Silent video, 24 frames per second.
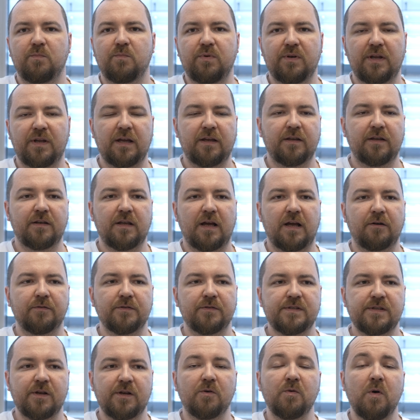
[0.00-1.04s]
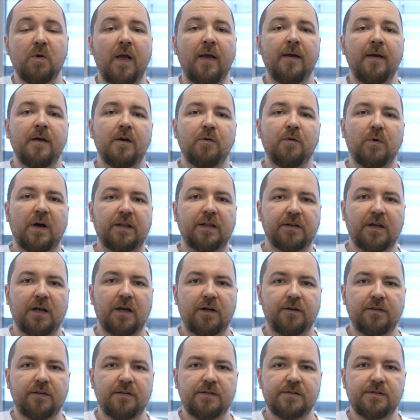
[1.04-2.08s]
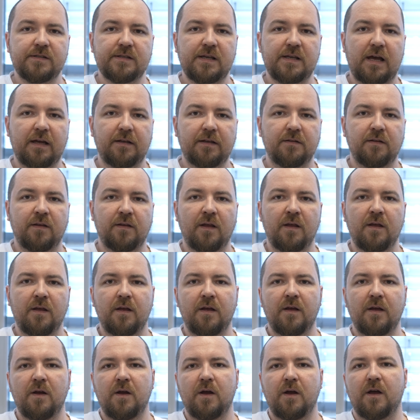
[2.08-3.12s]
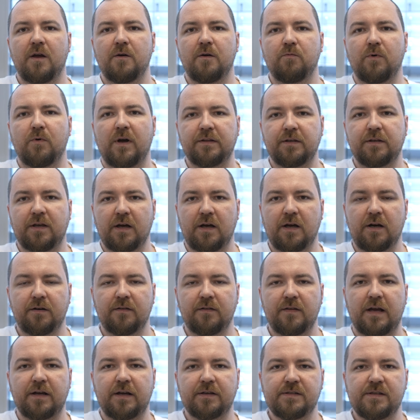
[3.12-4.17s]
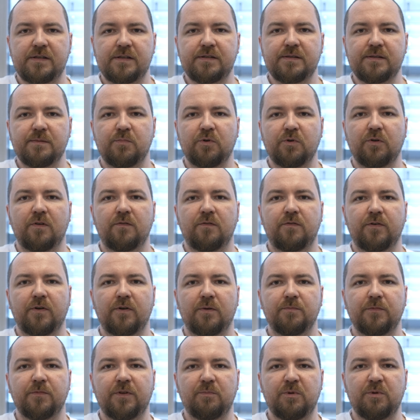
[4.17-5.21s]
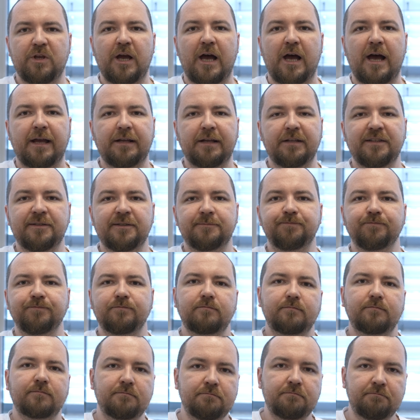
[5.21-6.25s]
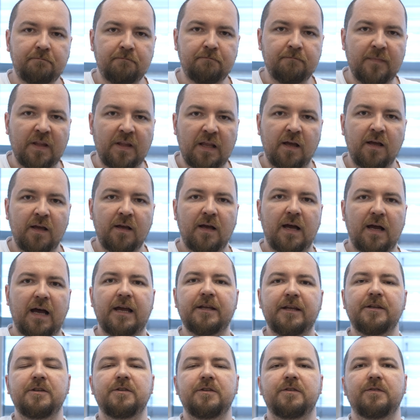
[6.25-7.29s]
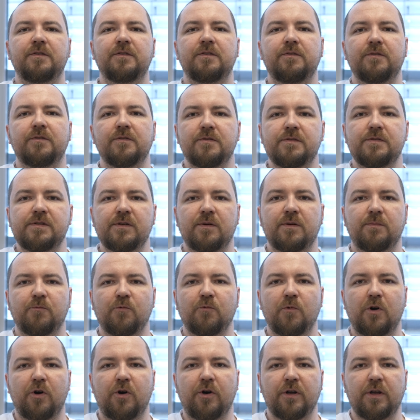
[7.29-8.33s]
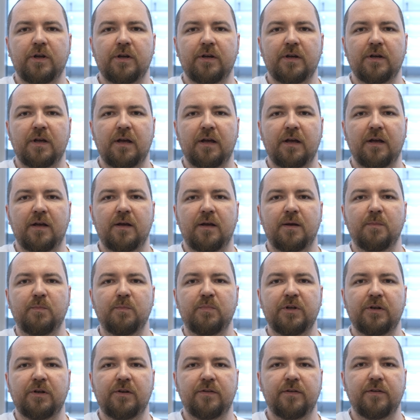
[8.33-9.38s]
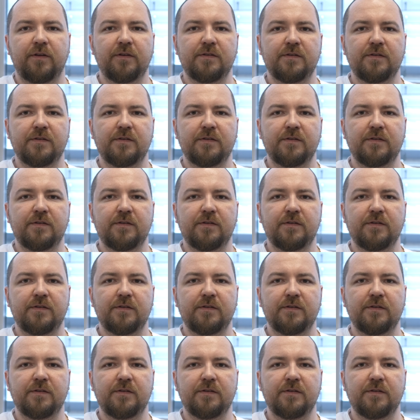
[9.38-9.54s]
plug it out. So one card inside, one card accessible from the behind. I needed to do some work building